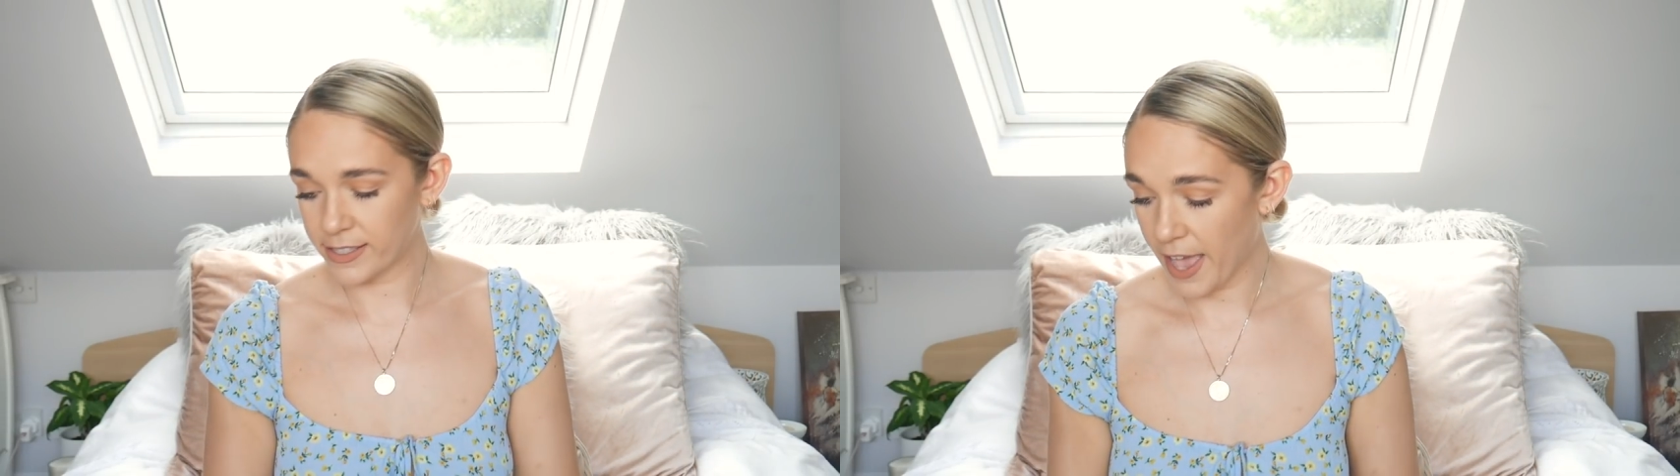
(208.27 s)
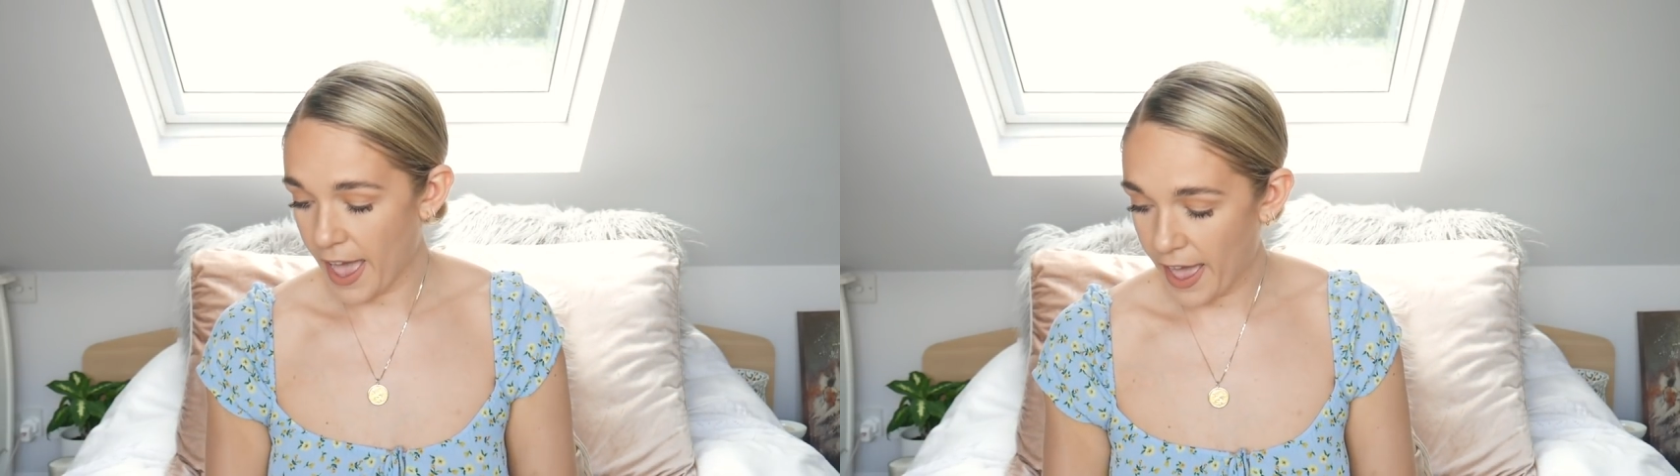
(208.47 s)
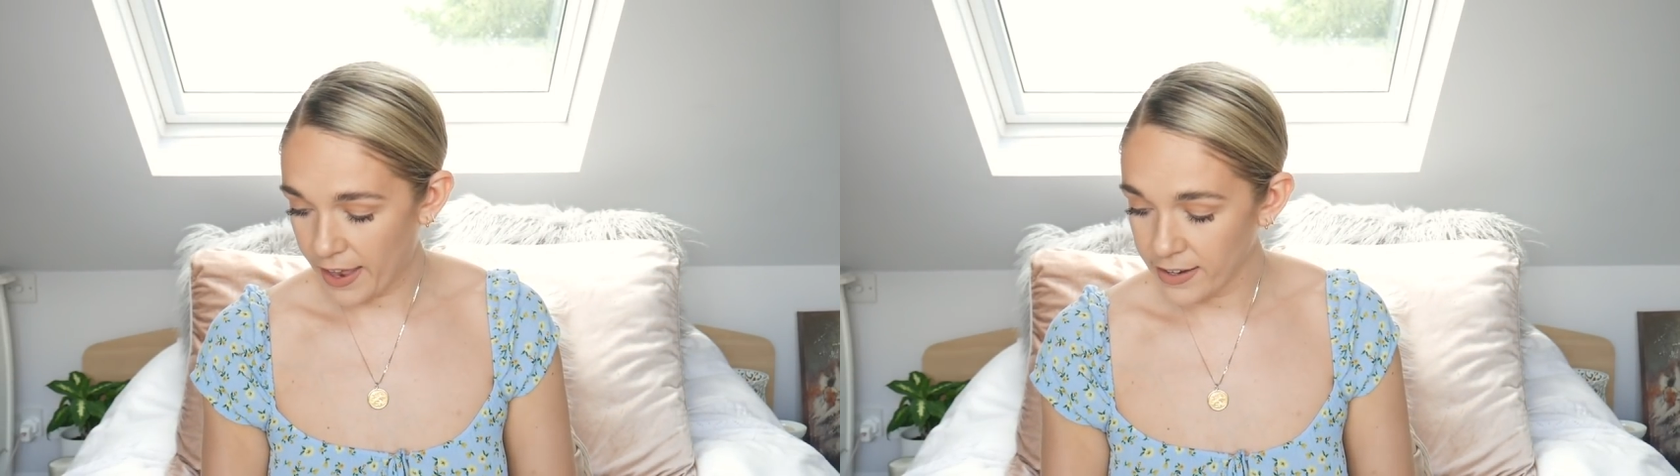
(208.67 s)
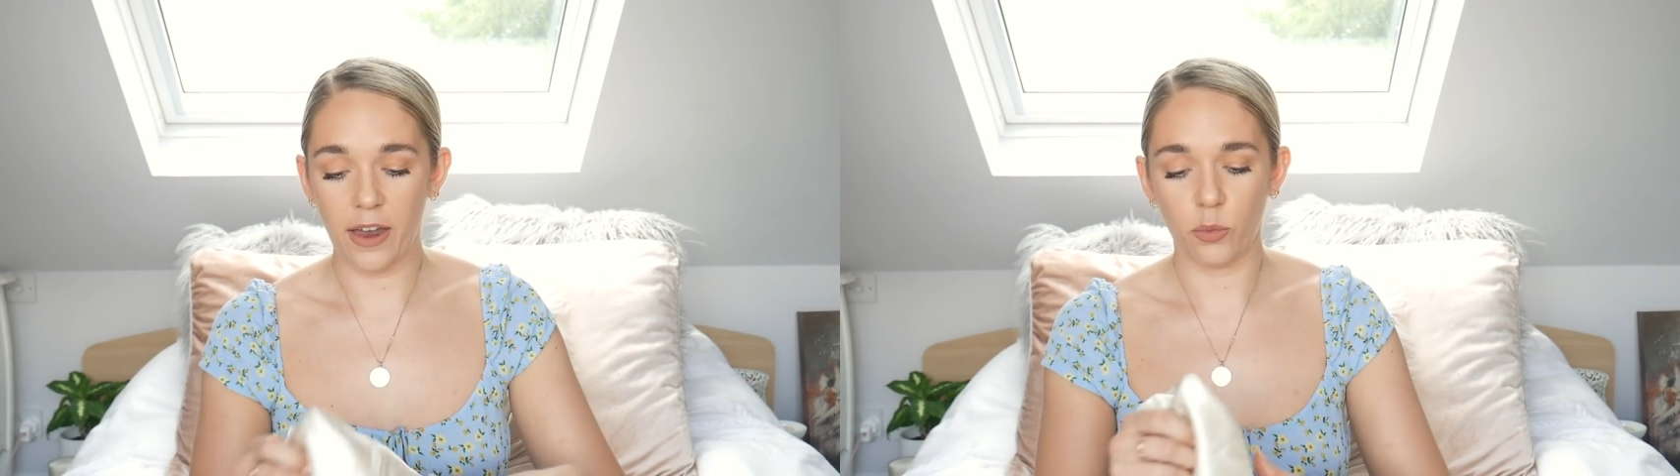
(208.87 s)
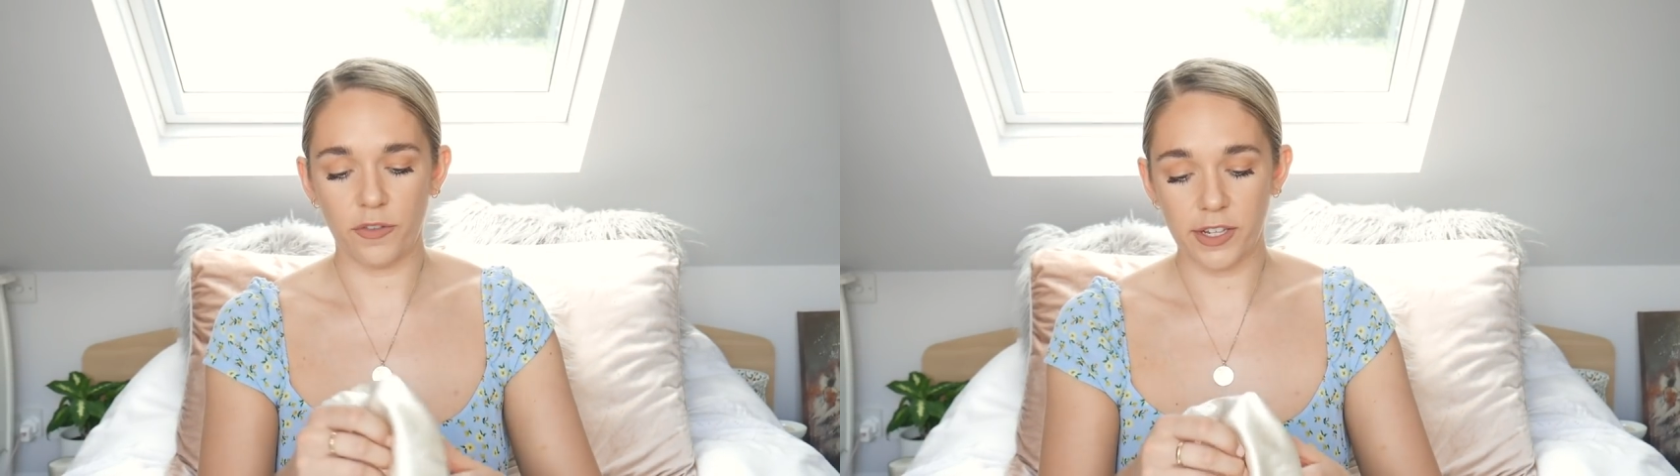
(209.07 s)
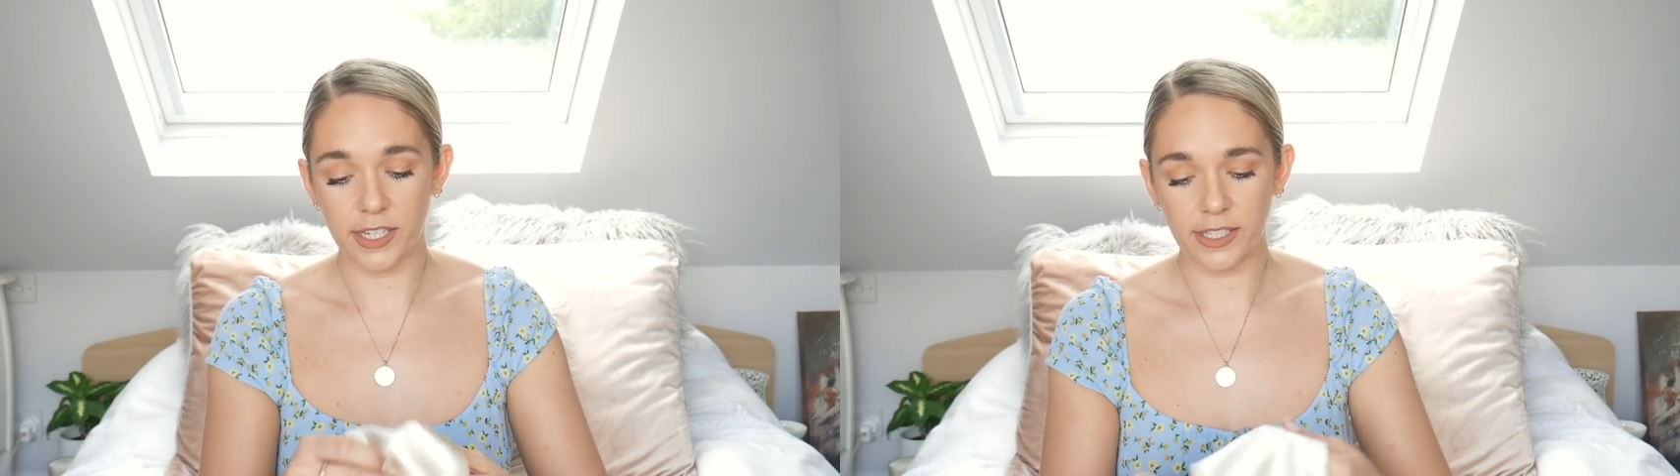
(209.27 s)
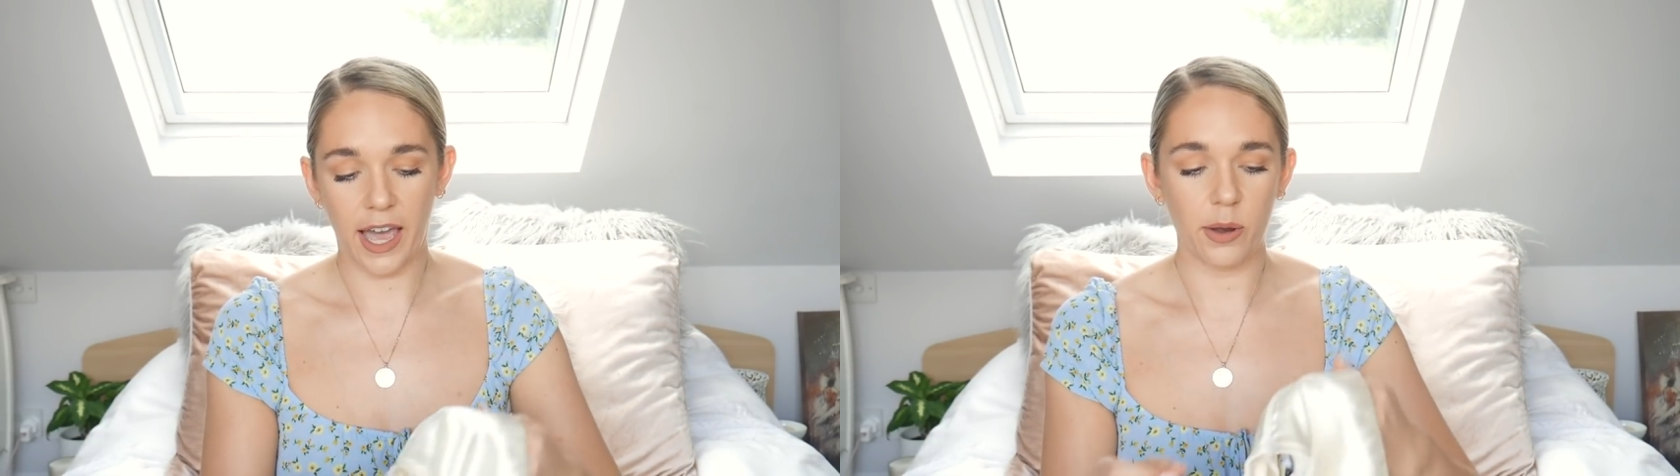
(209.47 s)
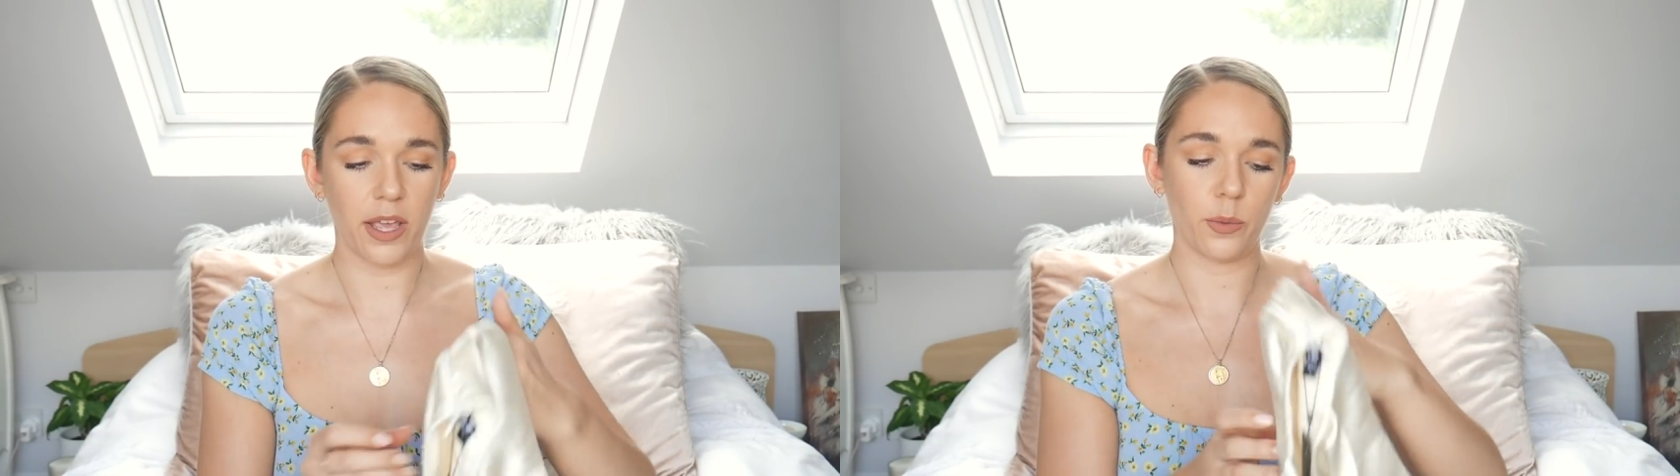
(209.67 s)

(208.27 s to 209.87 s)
10 and with the discount